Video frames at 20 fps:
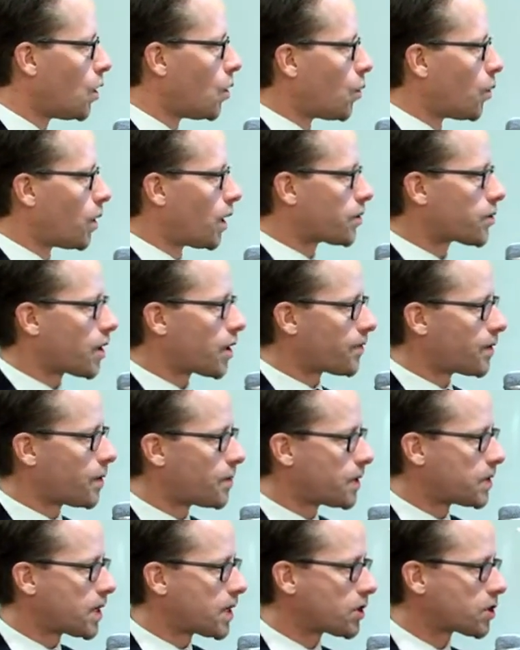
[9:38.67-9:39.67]
We also have the
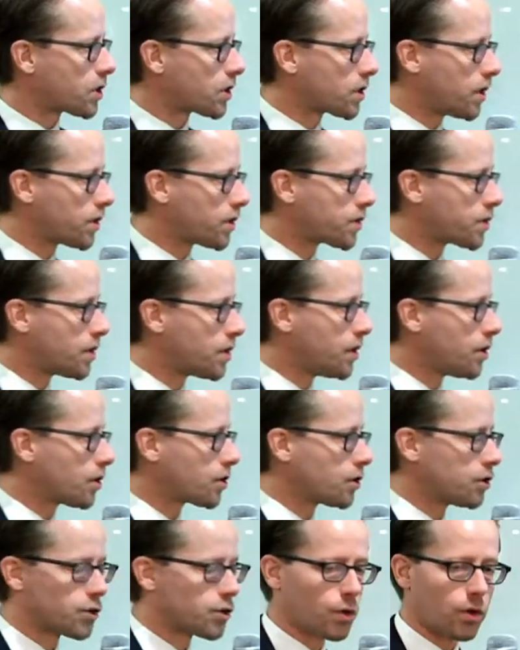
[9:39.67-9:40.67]
possession, custody, or
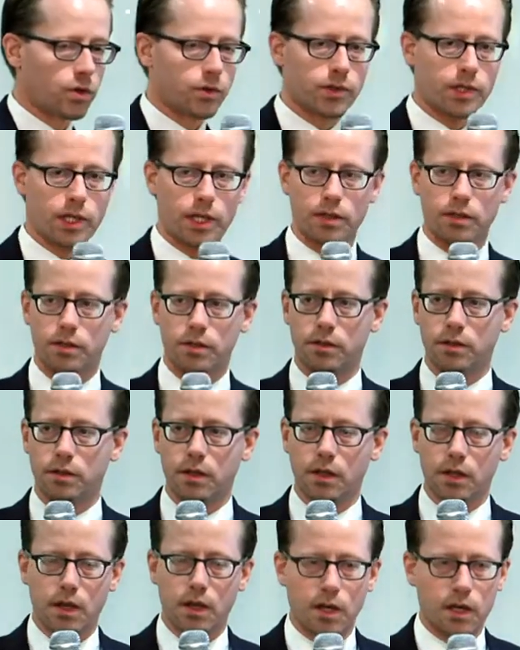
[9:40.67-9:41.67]
control standard.
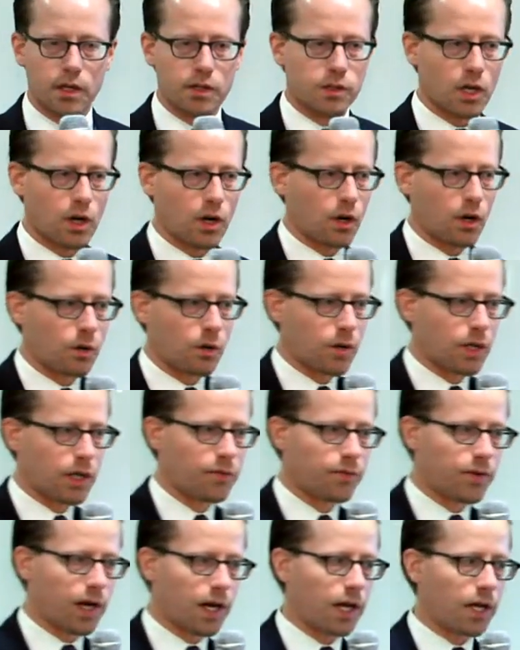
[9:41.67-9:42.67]
So
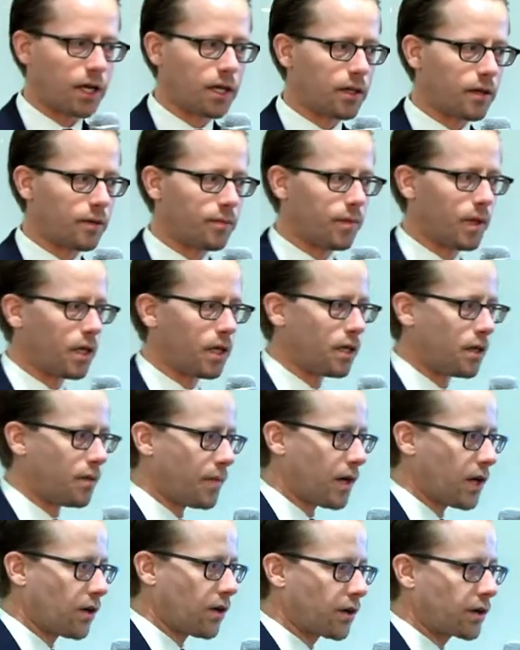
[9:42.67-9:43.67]
if I am an
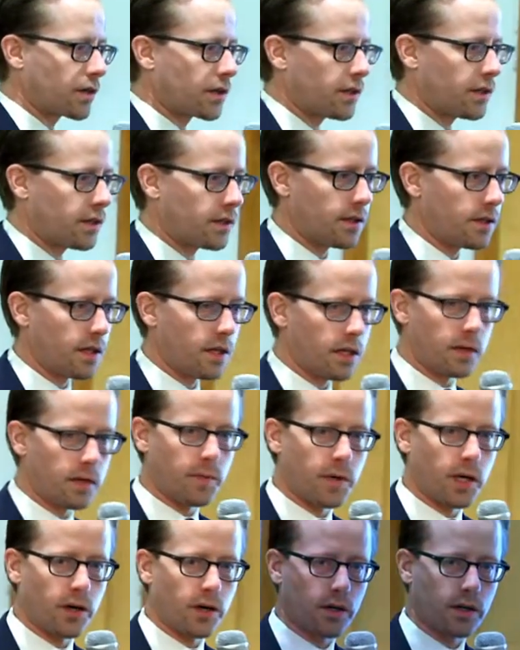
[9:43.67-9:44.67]
American in
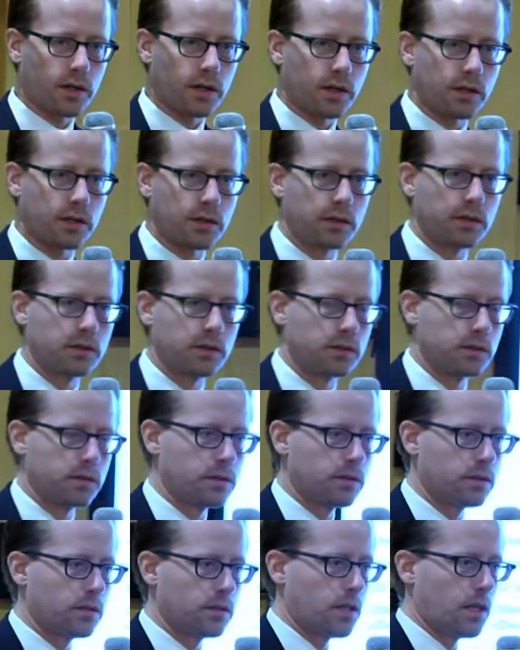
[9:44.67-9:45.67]
America,
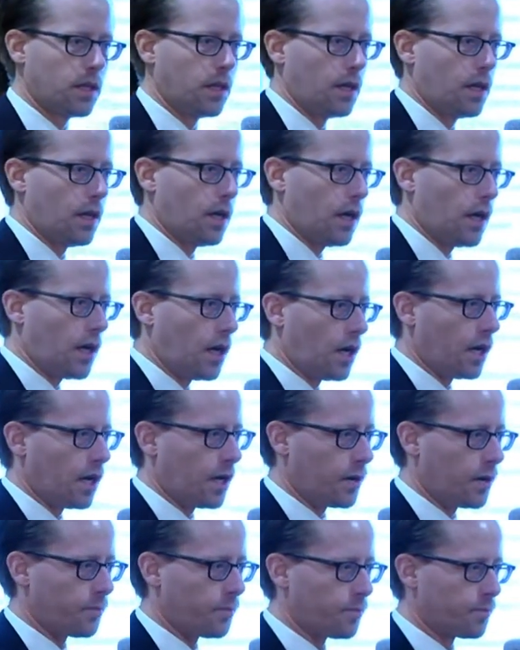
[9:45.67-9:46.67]

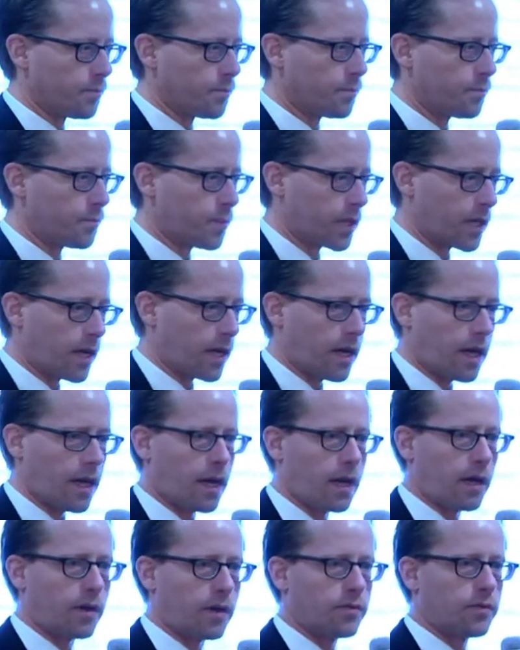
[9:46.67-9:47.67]
but I
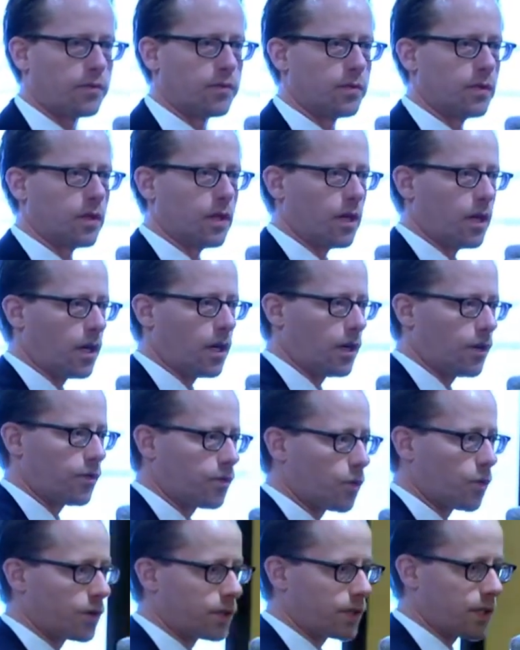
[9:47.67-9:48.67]
have
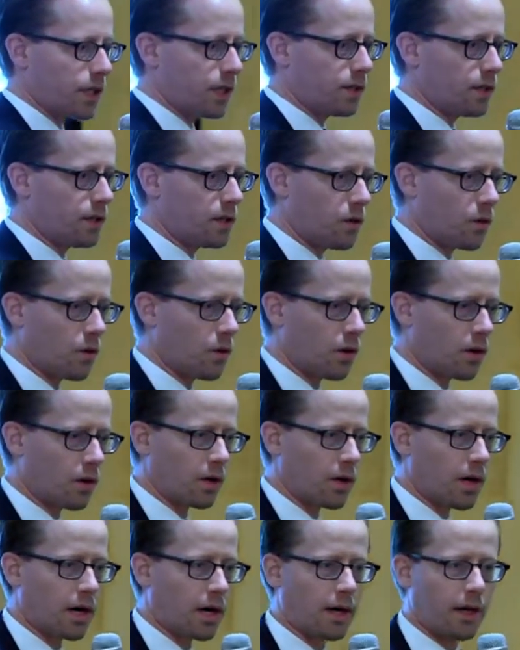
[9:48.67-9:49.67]
foreign data,
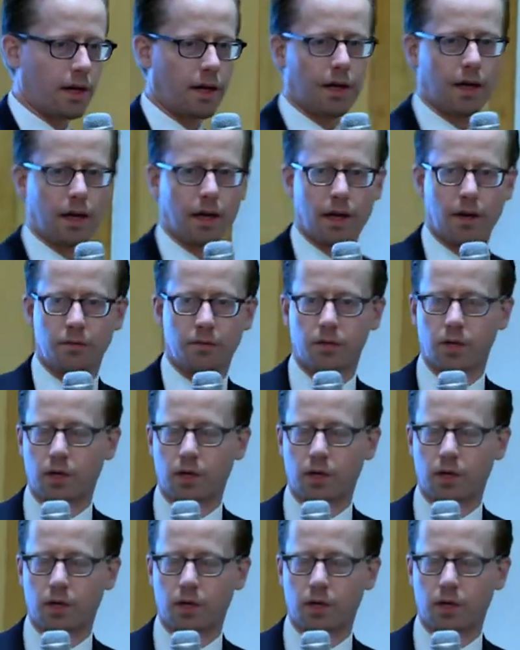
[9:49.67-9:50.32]
or I have